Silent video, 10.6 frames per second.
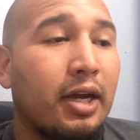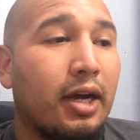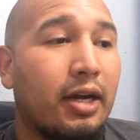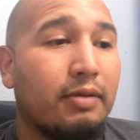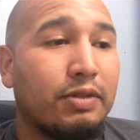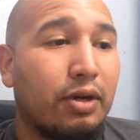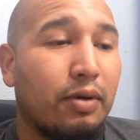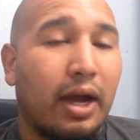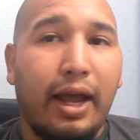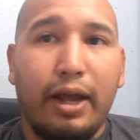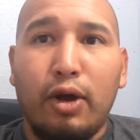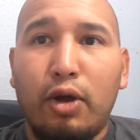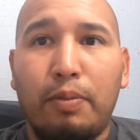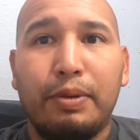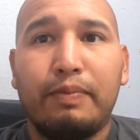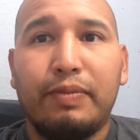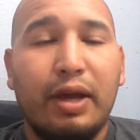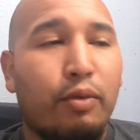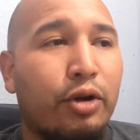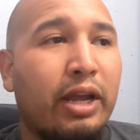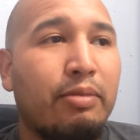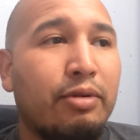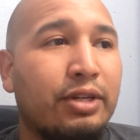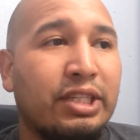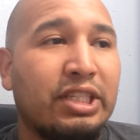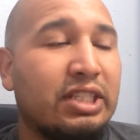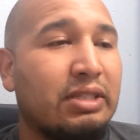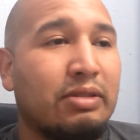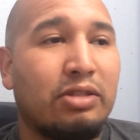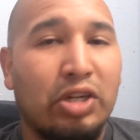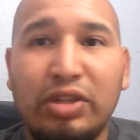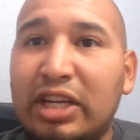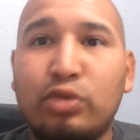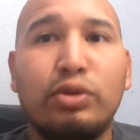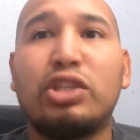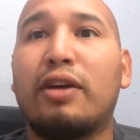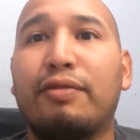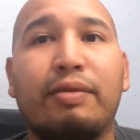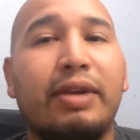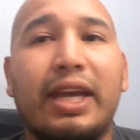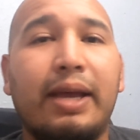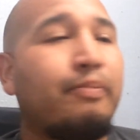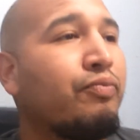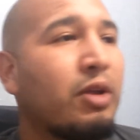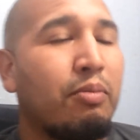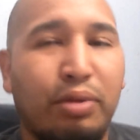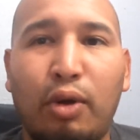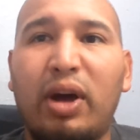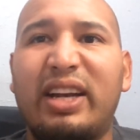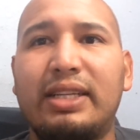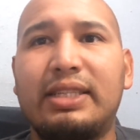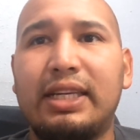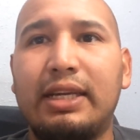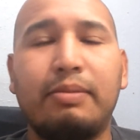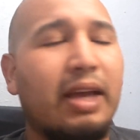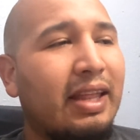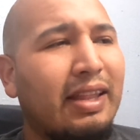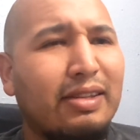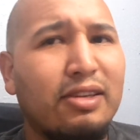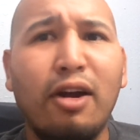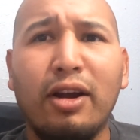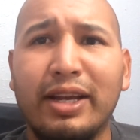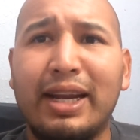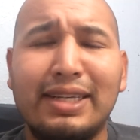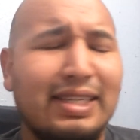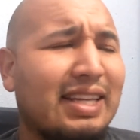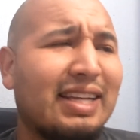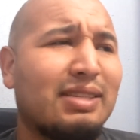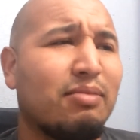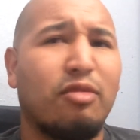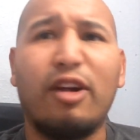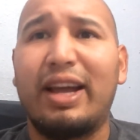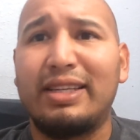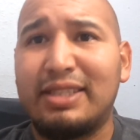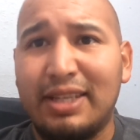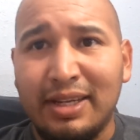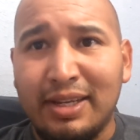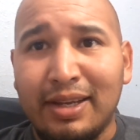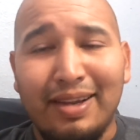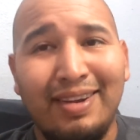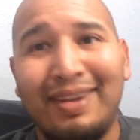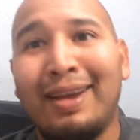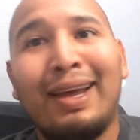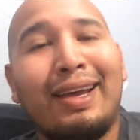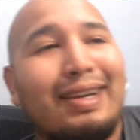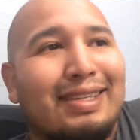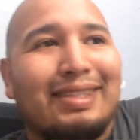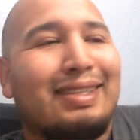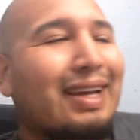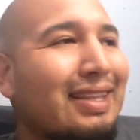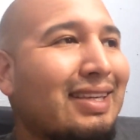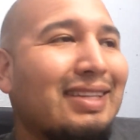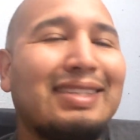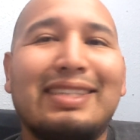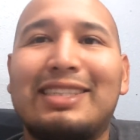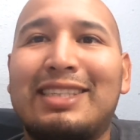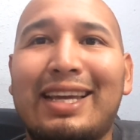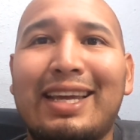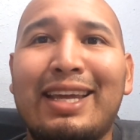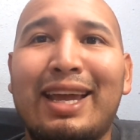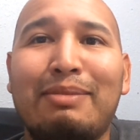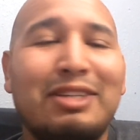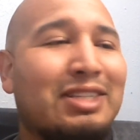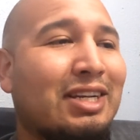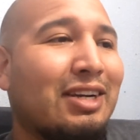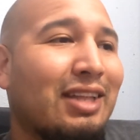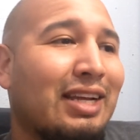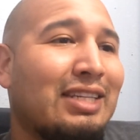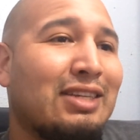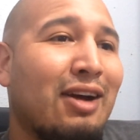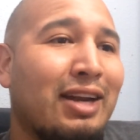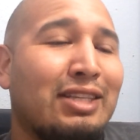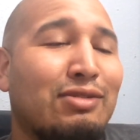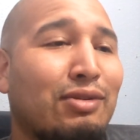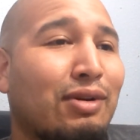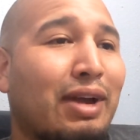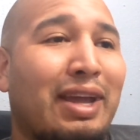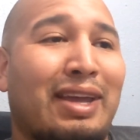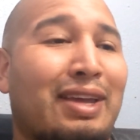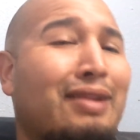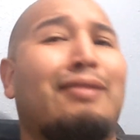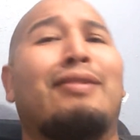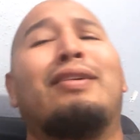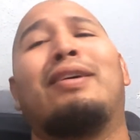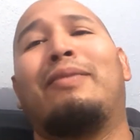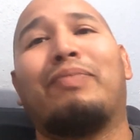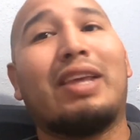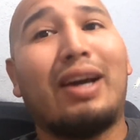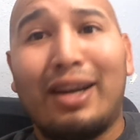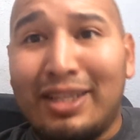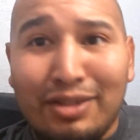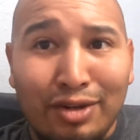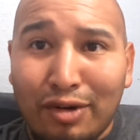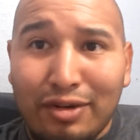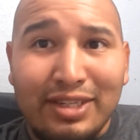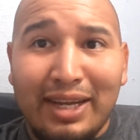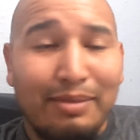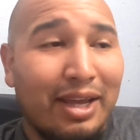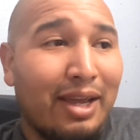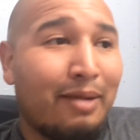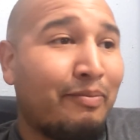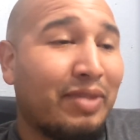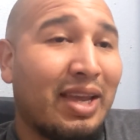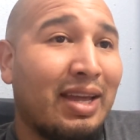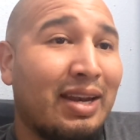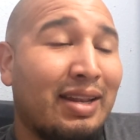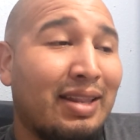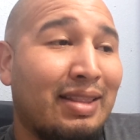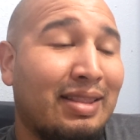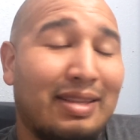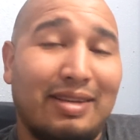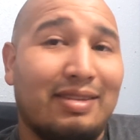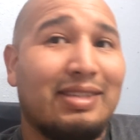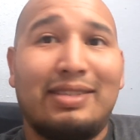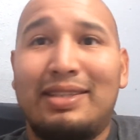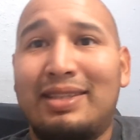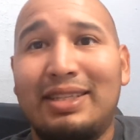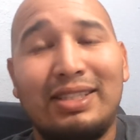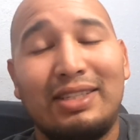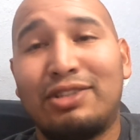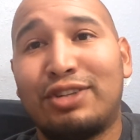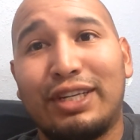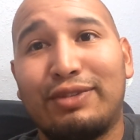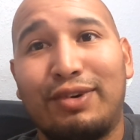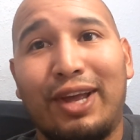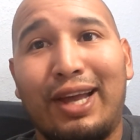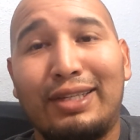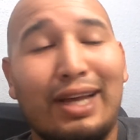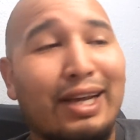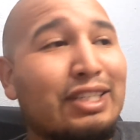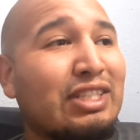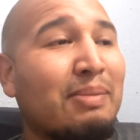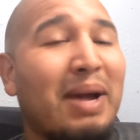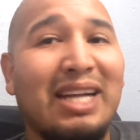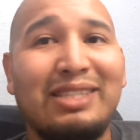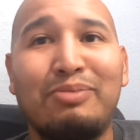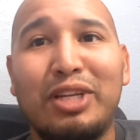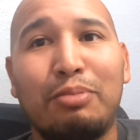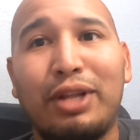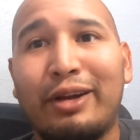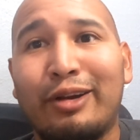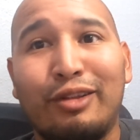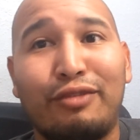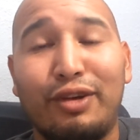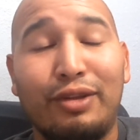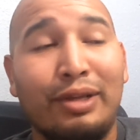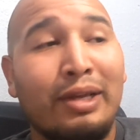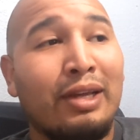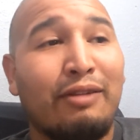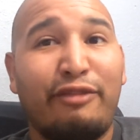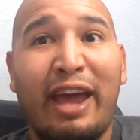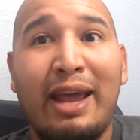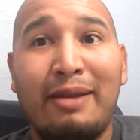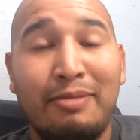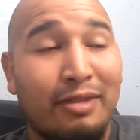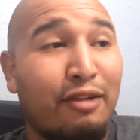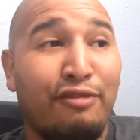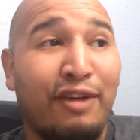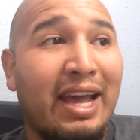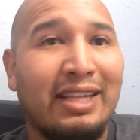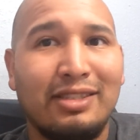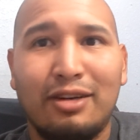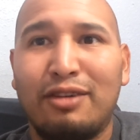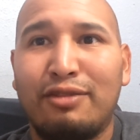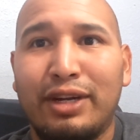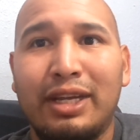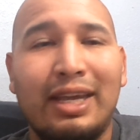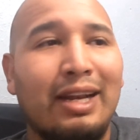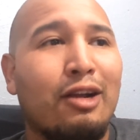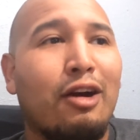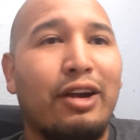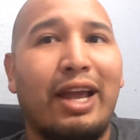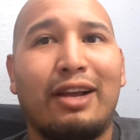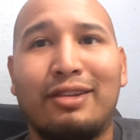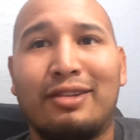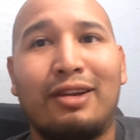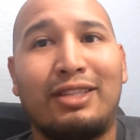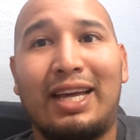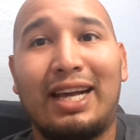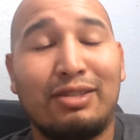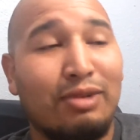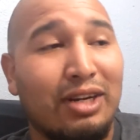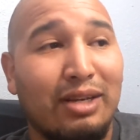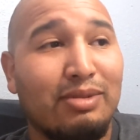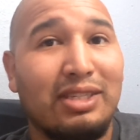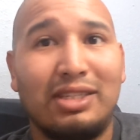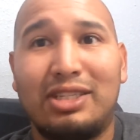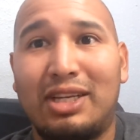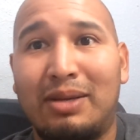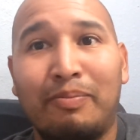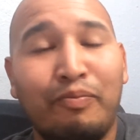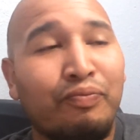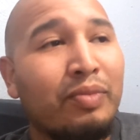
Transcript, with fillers: Uh, so I hope that we're able to just turn that switch on from the get blow out a team, and then Carr could actually get some rest. Because this is the second game this year that he's gone into it, got into an overtime game, and dude, this this is stressful, guys. I could just imagine being a player on the field. Fan, the fans are freaking getting cardiac attacks when it comes to this shit.